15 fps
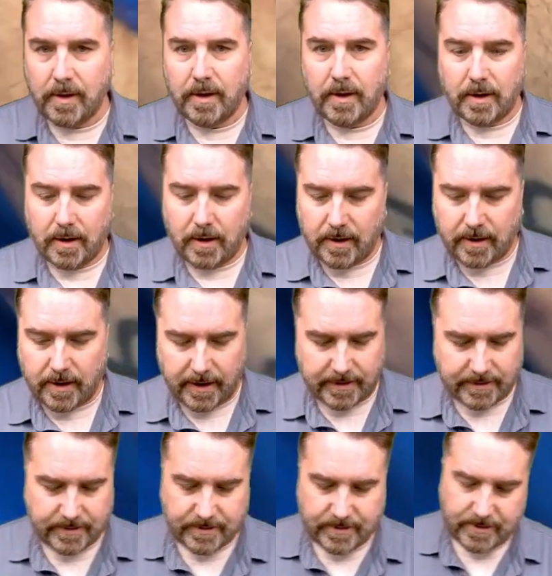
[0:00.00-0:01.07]
Alright,
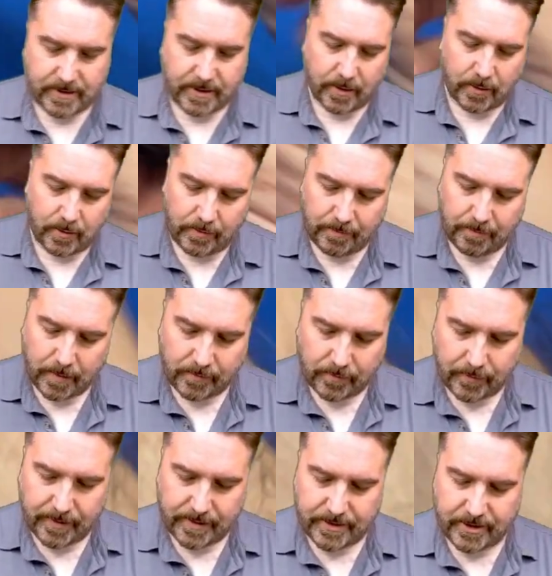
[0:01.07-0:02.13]
so Marvel
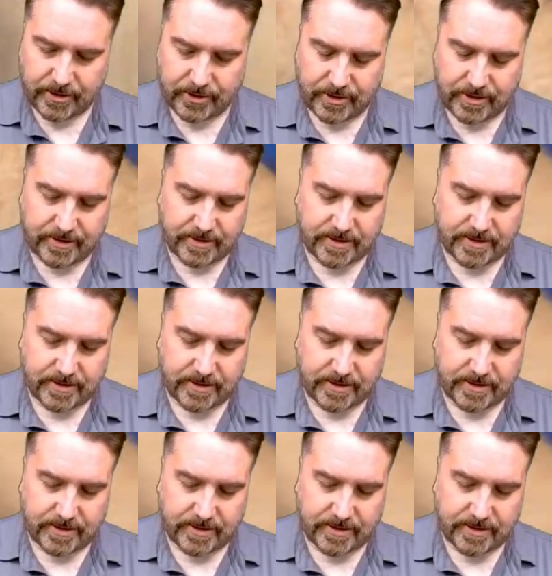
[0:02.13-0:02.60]
Renditions.